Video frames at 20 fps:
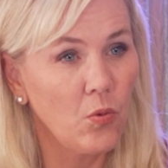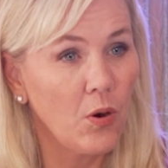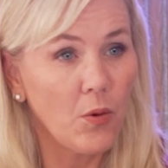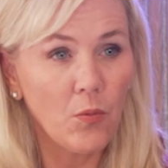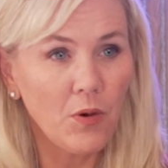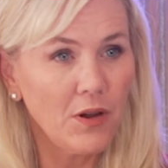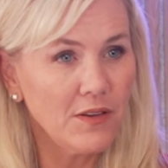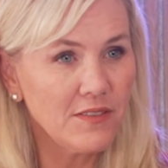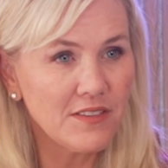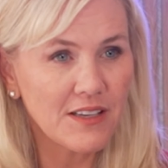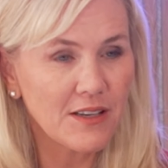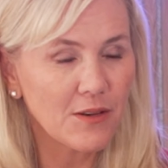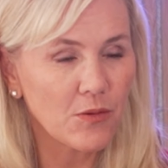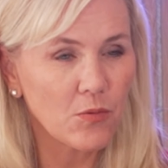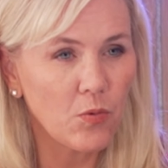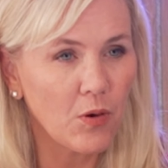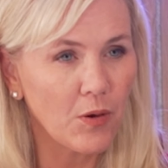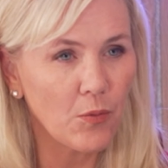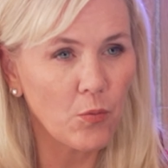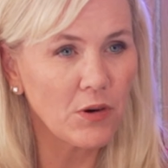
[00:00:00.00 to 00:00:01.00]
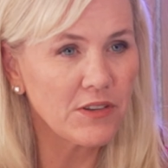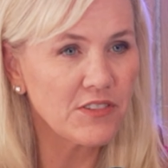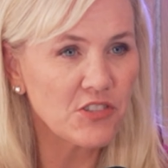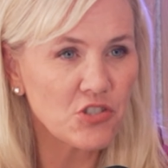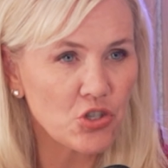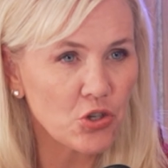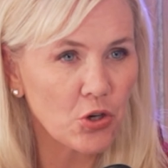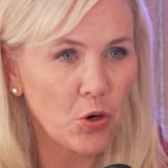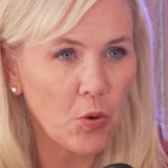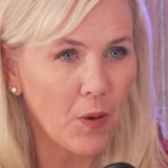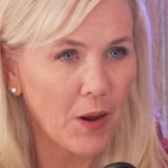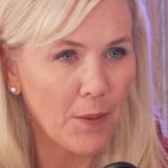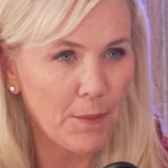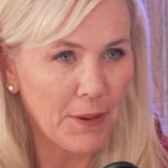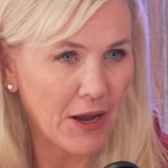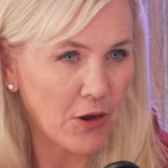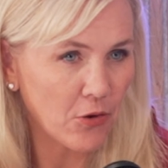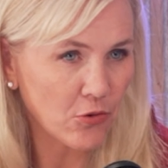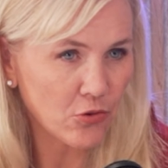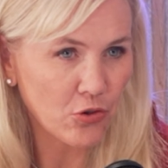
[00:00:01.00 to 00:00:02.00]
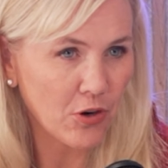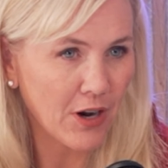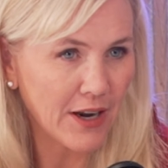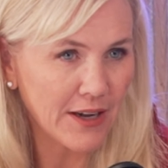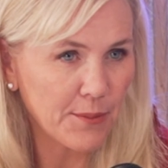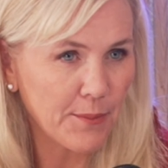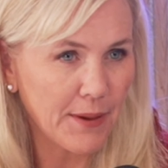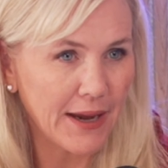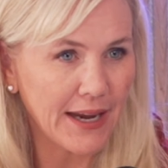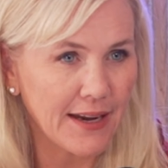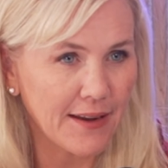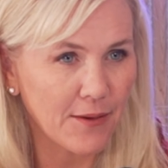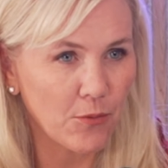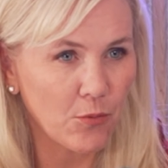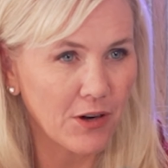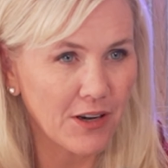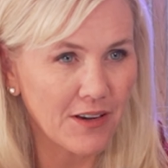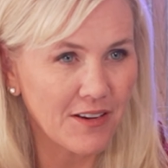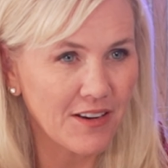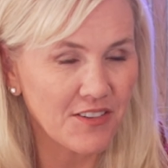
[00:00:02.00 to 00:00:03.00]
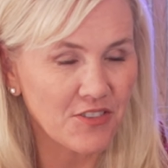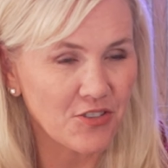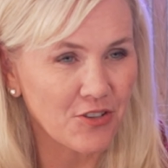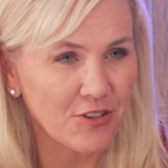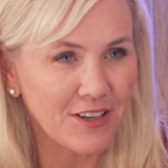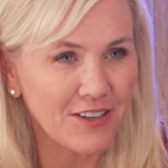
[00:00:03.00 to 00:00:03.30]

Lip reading: what was it? What did you go about trying to make, and what did it turn